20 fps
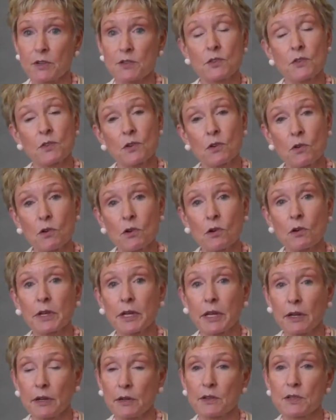So their oral
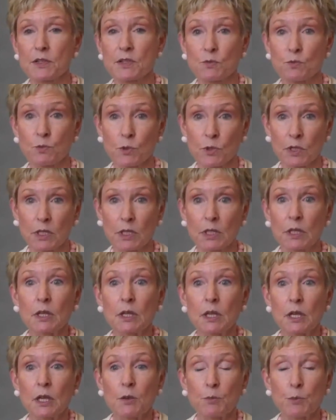care is really
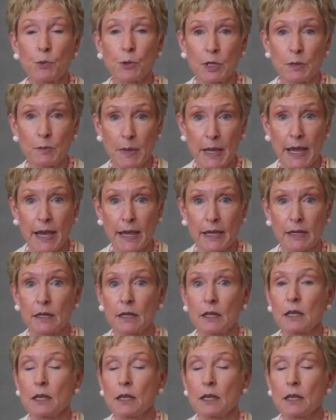pretty bad.